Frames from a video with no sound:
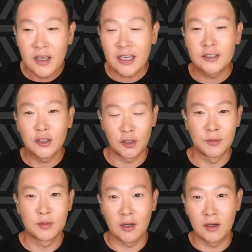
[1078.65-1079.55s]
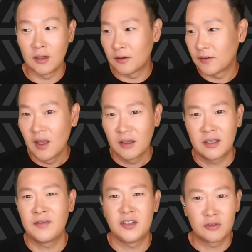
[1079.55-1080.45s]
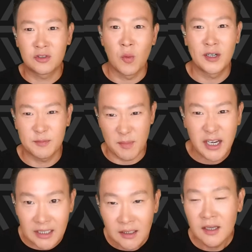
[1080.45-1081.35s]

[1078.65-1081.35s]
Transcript: in terms of giving you so much money